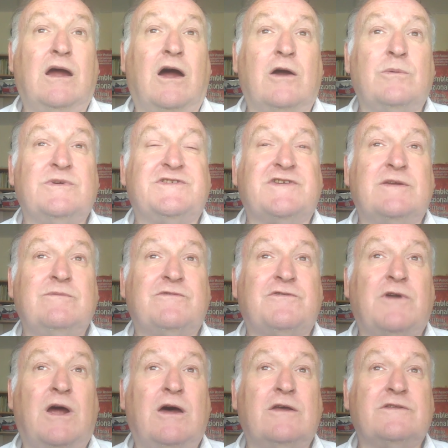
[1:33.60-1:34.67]
I was in
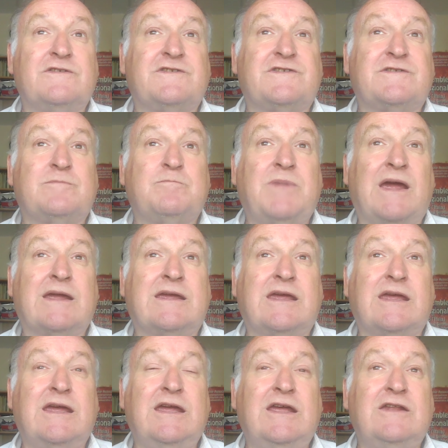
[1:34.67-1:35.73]
France back
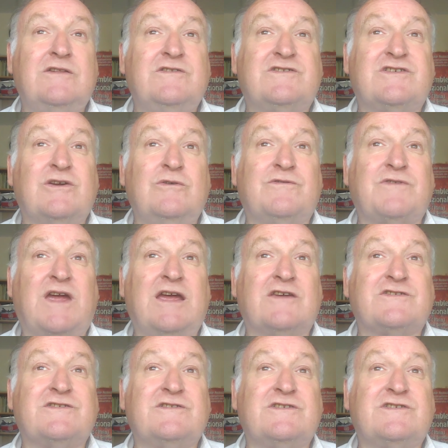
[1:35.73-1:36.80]
in
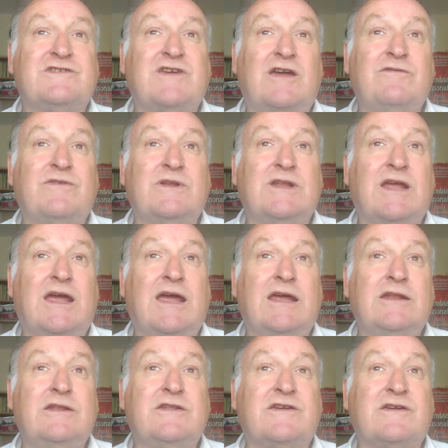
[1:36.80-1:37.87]
2007
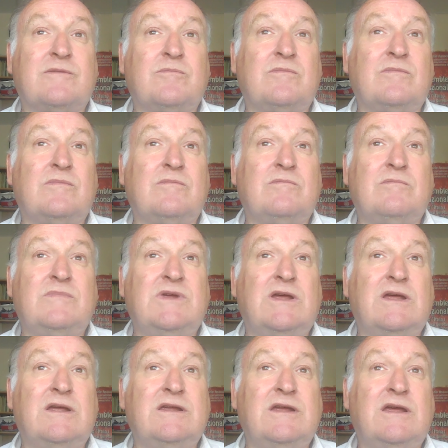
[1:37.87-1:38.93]
and
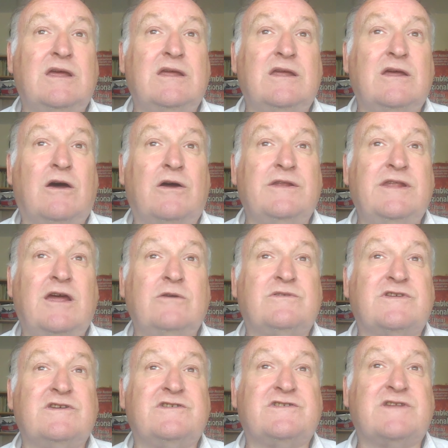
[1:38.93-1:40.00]
I
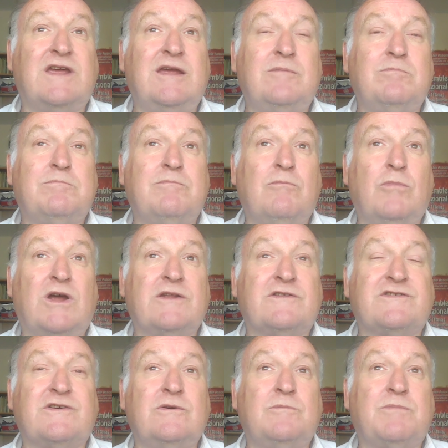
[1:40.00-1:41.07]
noticed in one or
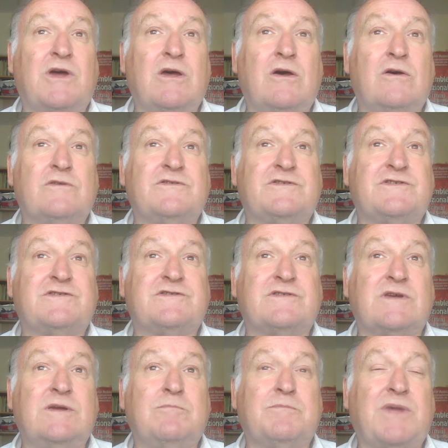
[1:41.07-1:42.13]
two parts
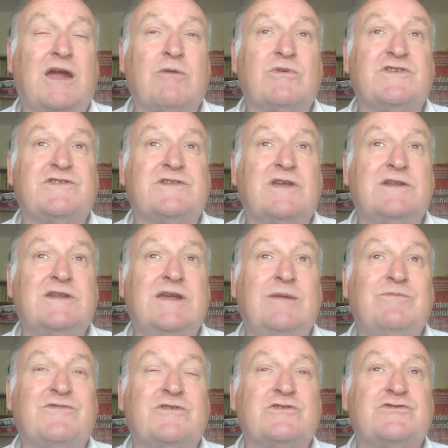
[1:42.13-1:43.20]
in Paris that the
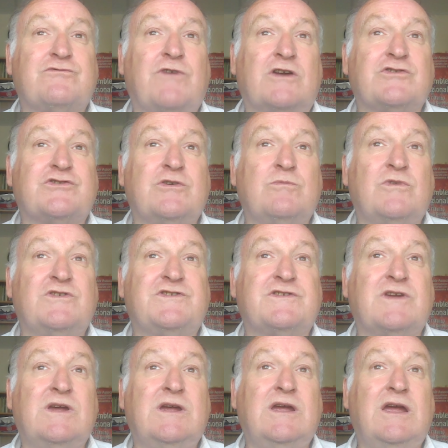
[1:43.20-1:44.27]
infrastructure
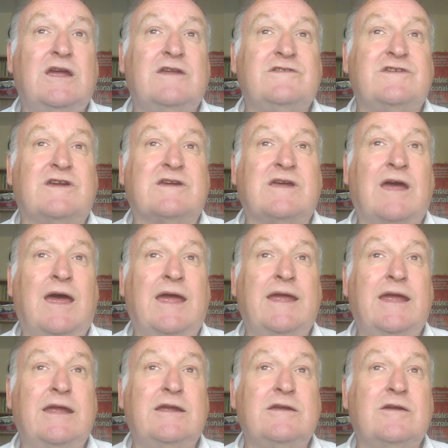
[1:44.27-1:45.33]
was
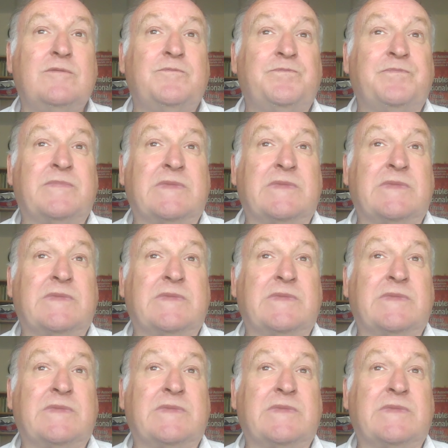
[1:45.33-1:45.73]
decaying.